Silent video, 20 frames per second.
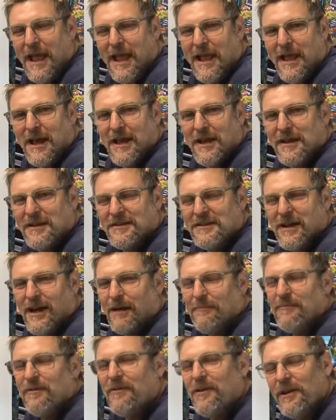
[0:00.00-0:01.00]
And
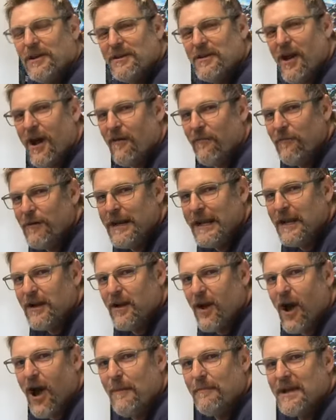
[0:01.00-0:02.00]
I'm really not reading
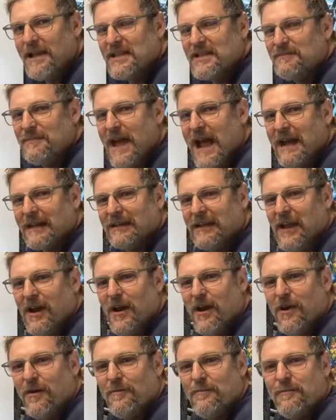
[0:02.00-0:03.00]
comments back
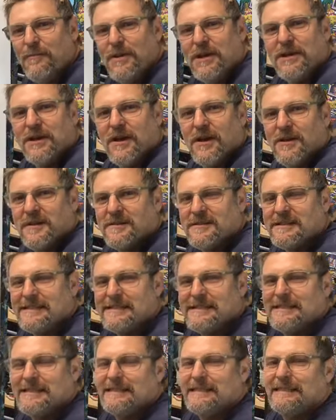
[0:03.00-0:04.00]
there
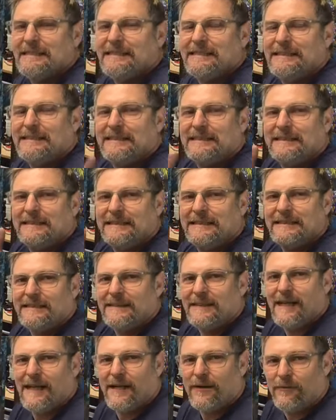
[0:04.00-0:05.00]
because
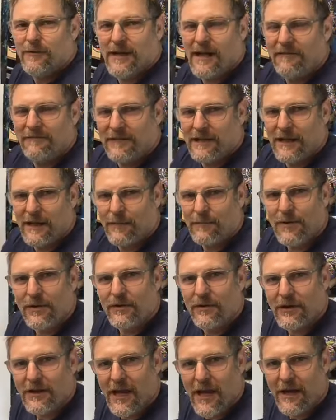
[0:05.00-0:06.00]
I don't want to have to get up and
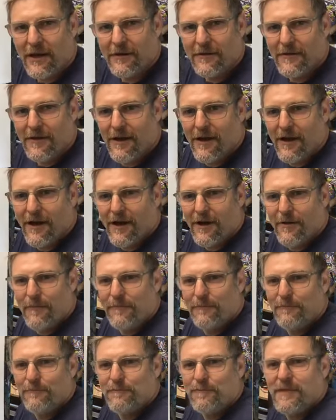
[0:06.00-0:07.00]
look at it.
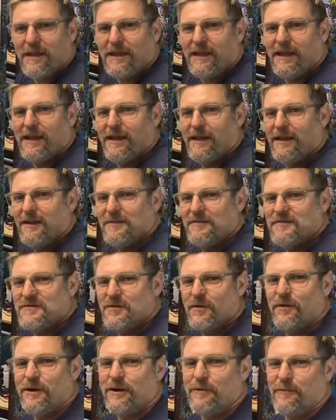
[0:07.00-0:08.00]
And
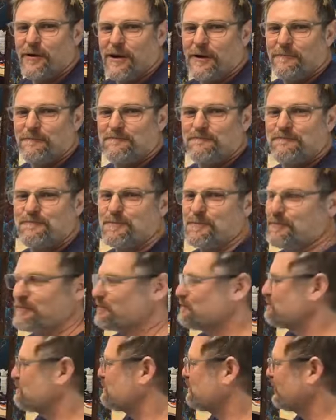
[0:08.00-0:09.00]
so anyway,
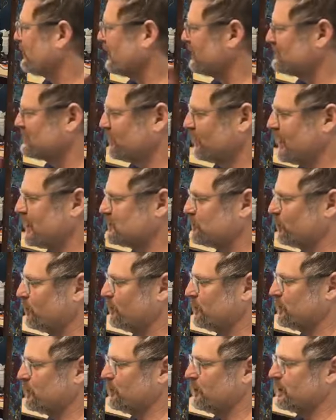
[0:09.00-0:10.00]
so that's what we're
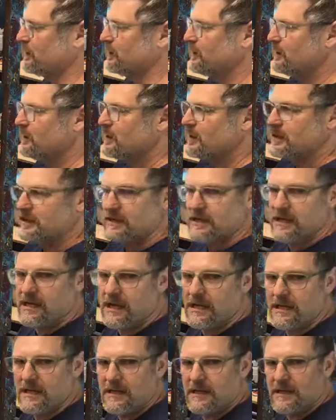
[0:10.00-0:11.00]
doing.
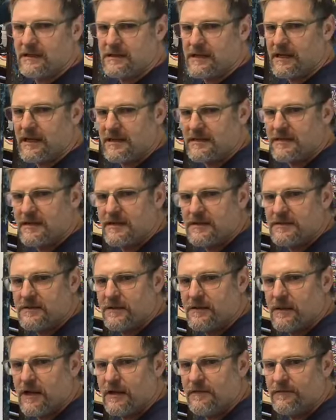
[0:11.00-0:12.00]
Can they see the still
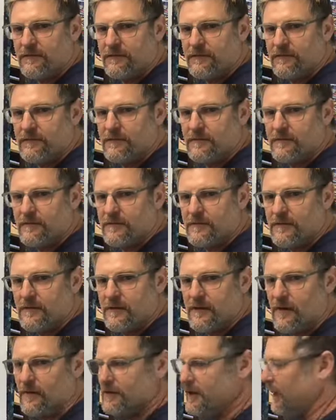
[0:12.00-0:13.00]
life?
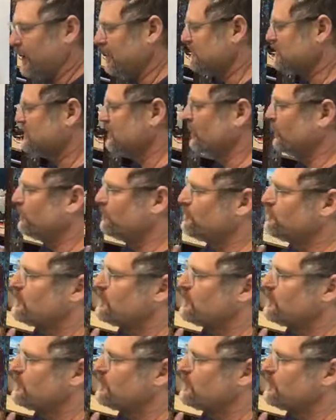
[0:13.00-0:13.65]
Okay, so